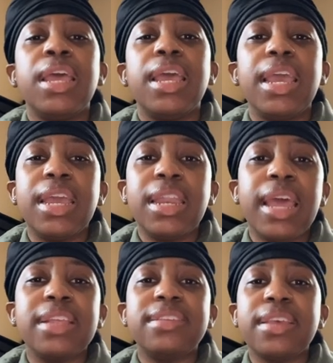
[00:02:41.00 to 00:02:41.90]
in
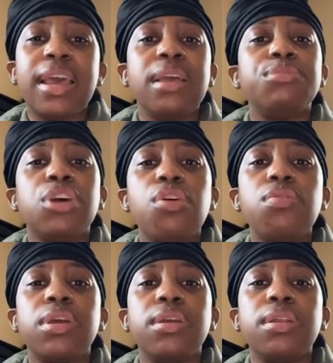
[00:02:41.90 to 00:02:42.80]
that same
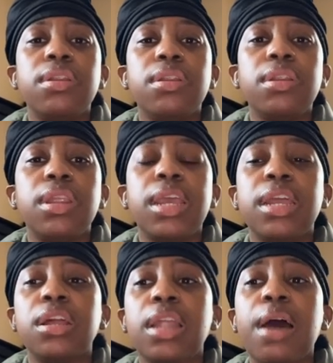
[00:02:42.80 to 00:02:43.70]
token, and
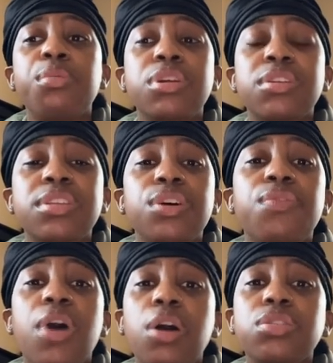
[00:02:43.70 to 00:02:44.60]
allowing yourself
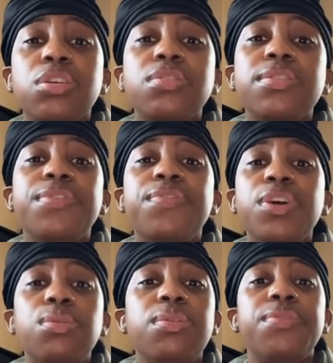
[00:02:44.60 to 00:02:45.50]
also to
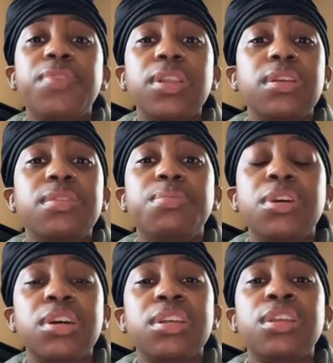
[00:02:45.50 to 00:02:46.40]
feel the feelings,
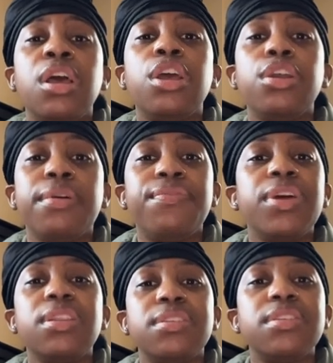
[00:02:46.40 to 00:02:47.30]
because your
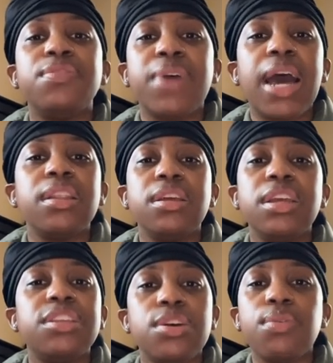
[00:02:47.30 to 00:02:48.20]
feelings is valid.
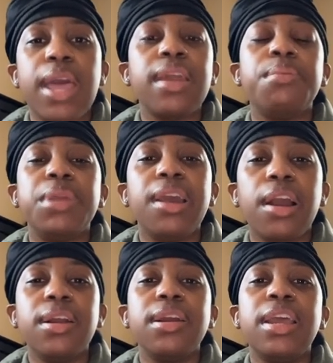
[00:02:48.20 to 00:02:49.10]
It's okay to be
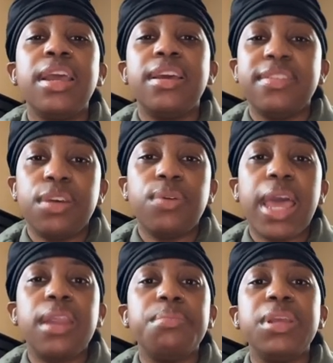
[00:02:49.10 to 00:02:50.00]
hurt. It's okay
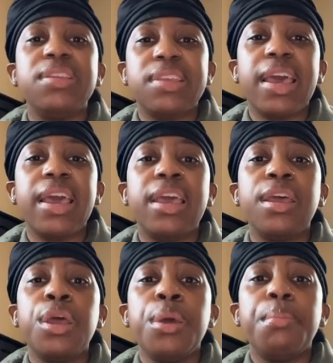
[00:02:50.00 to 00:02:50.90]
to be sad,
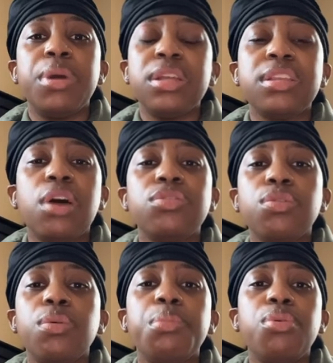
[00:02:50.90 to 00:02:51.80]
but it's
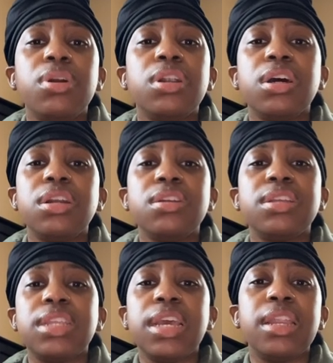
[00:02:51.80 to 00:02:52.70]
also important to
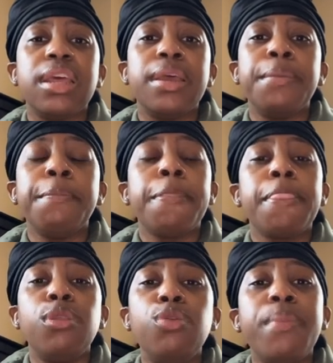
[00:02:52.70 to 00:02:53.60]
understand that
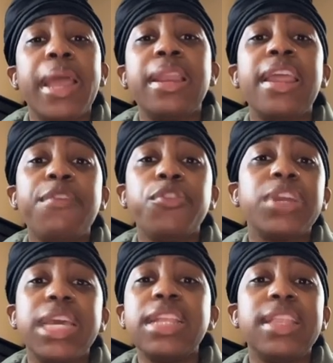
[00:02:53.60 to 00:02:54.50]
you may never
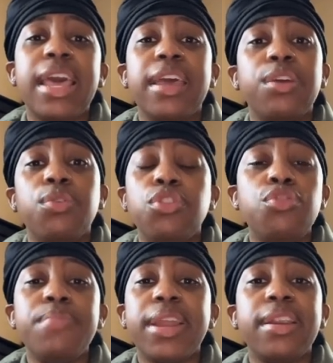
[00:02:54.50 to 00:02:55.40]
get that. You
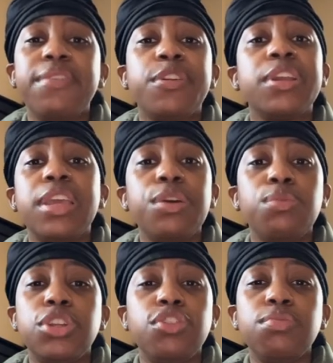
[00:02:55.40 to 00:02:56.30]
may never get
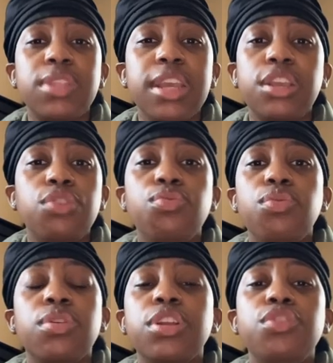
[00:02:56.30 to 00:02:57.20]
what you think you
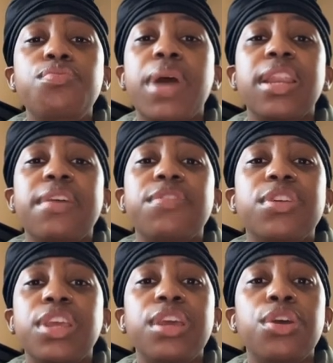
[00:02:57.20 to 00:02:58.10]
may never
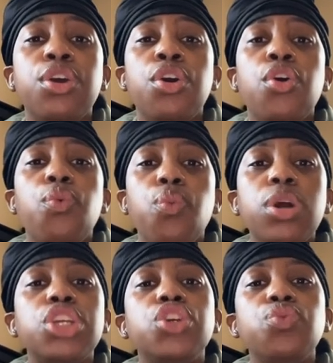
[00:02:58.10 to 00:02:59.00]
get
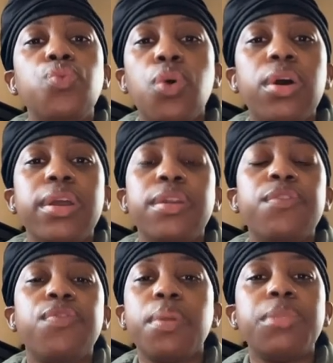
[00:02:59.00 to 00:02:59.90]
what you want
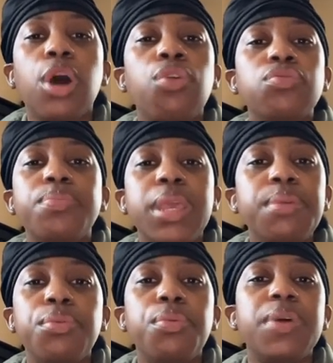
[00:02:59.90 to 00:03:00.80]
from those
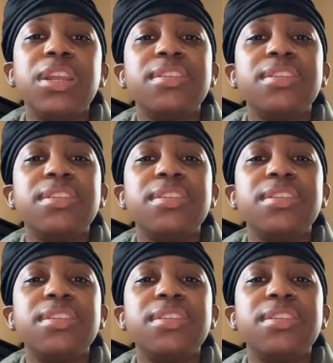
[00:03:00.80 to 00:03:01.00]
people, but it's